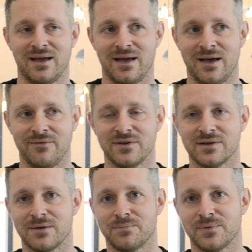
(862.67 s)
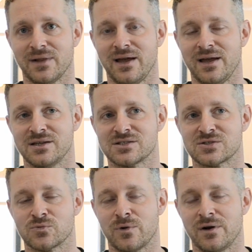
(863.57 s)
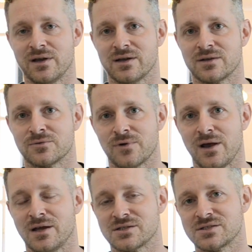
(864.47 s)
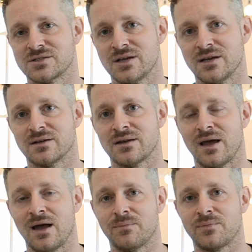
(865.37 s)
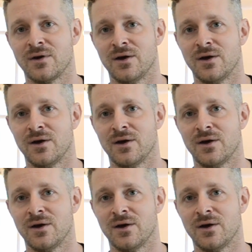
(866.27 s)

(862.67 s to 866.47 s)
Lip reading: having a place where they can rest, take a nap,